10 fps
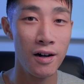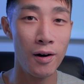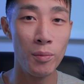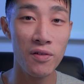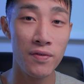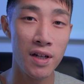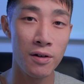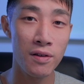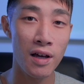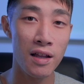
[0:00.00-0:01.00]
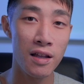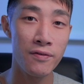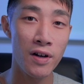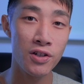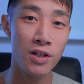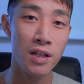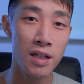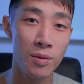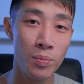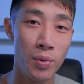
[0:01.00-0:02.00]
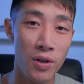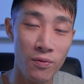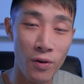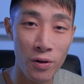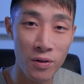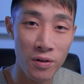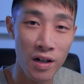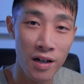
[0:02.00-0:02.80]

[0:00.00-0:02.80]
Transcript: on my video that they've actually put the wrong